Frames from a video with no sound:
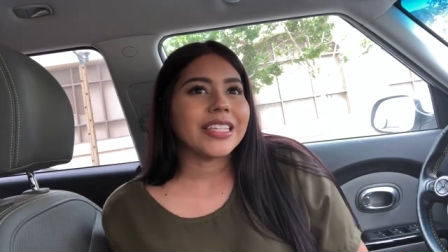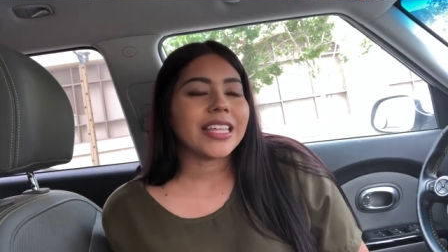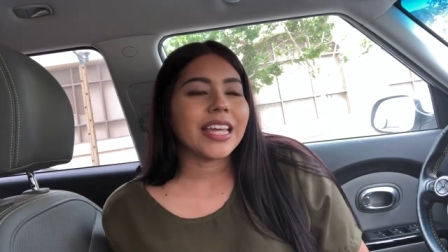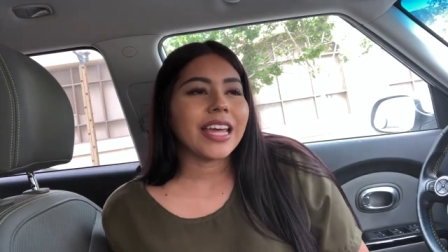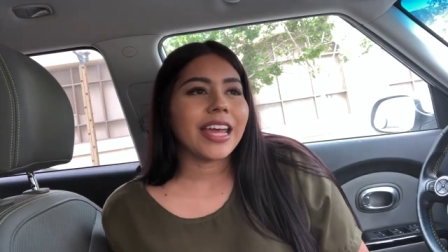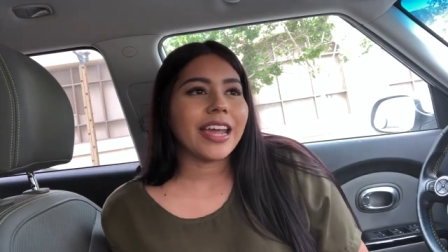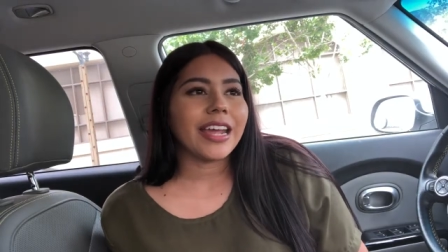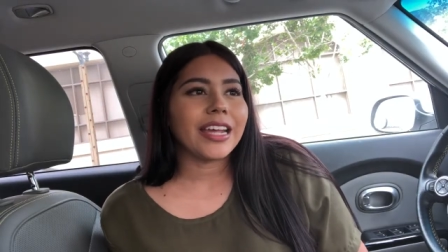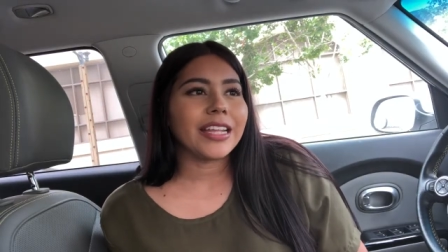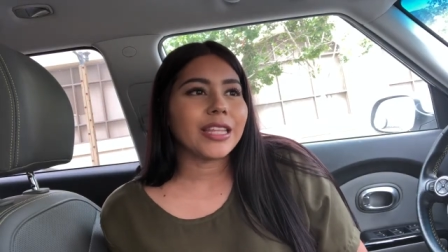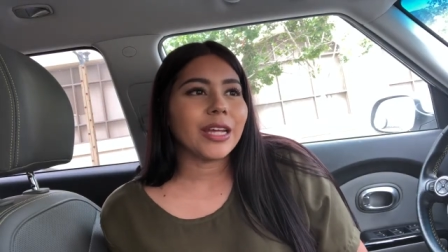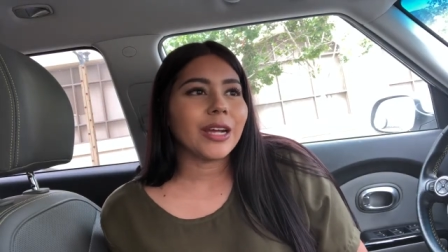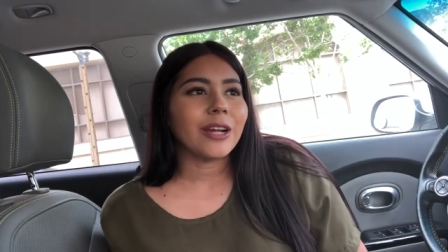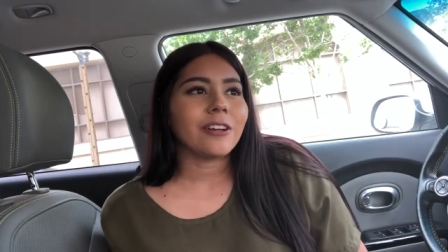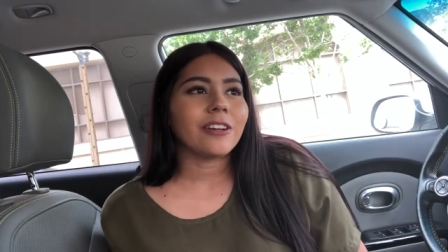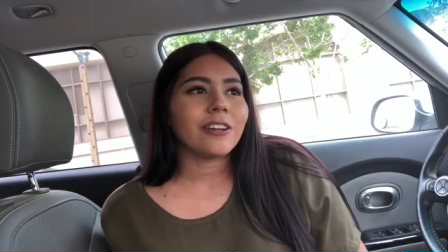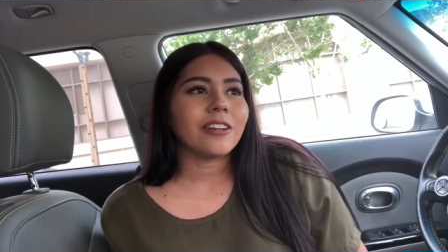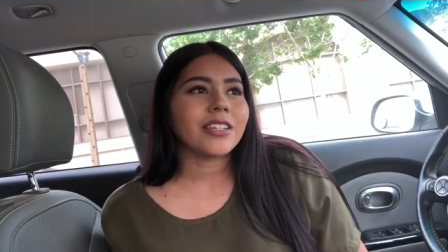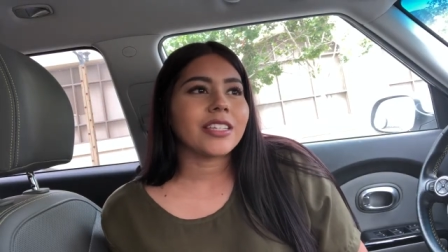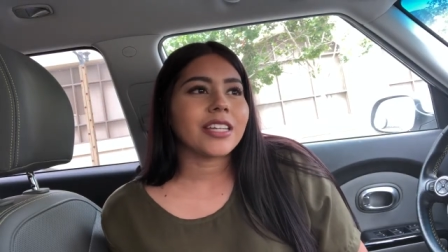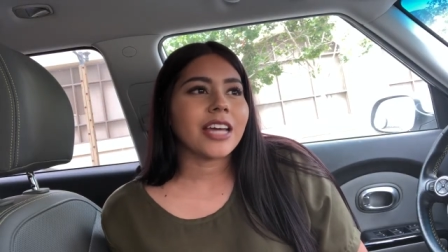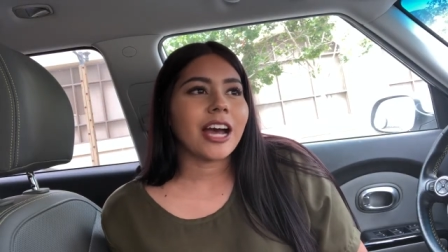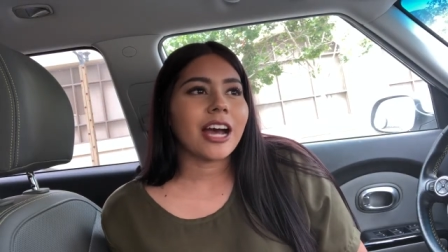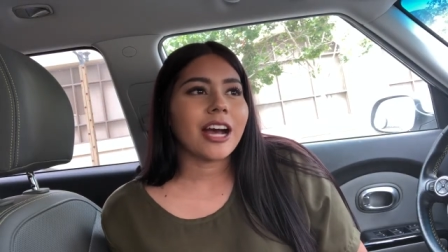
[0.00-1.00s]
the 8th
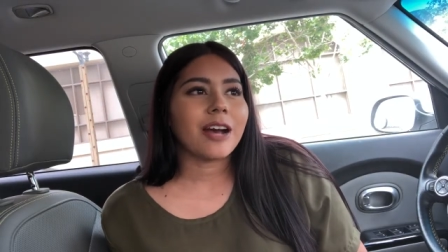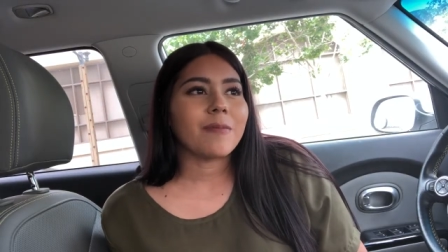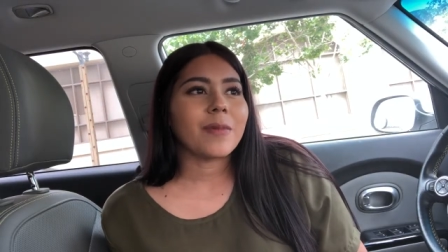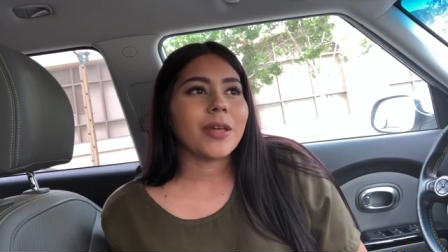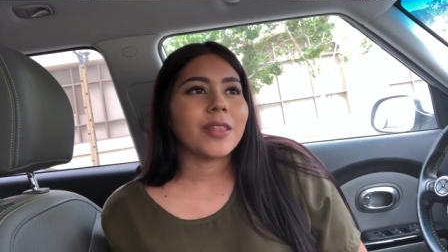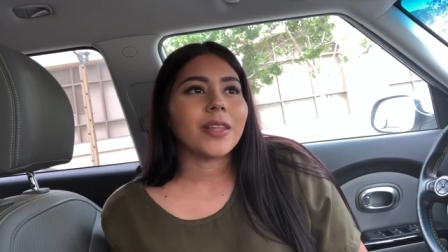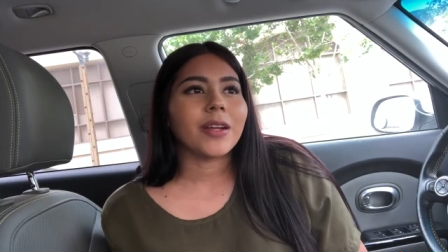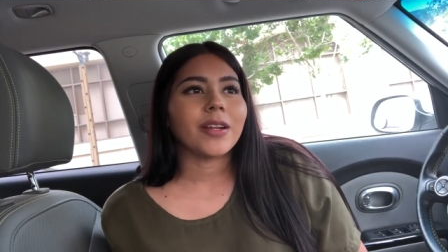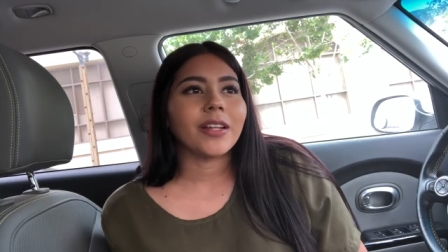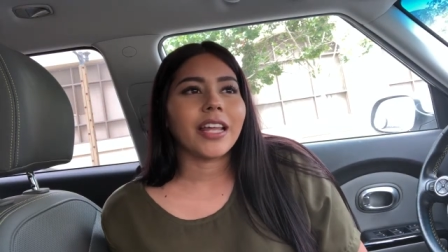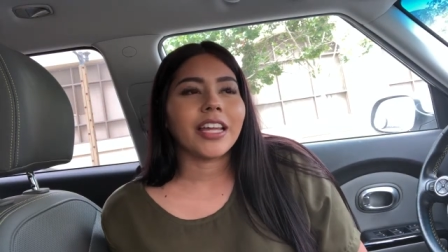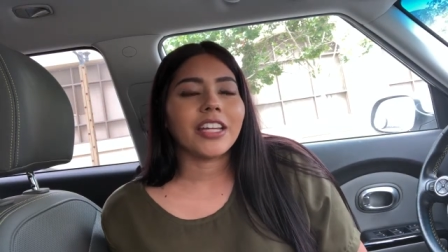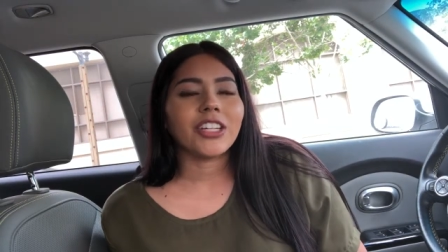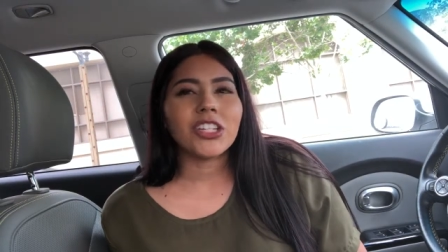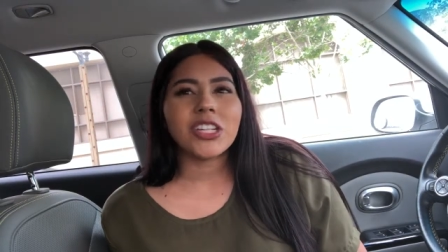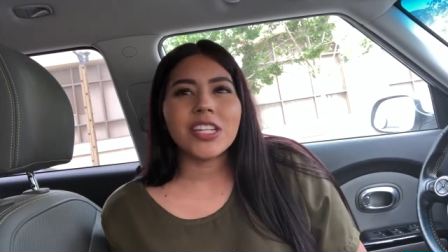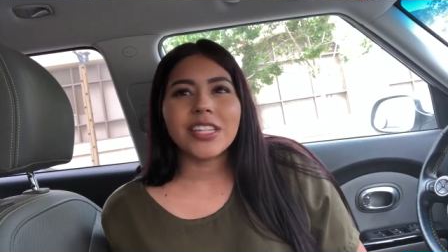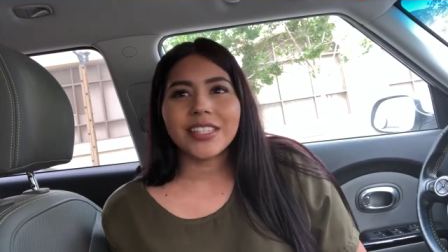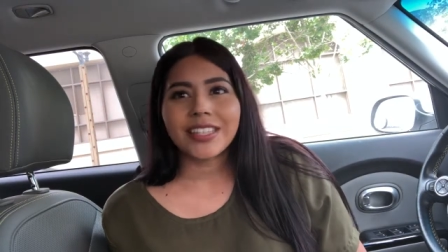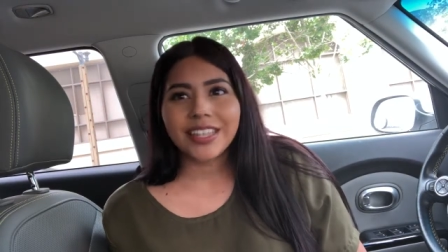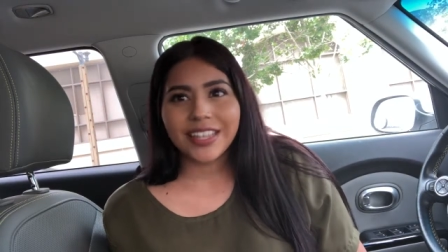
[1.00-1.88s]
graders come and they're like, just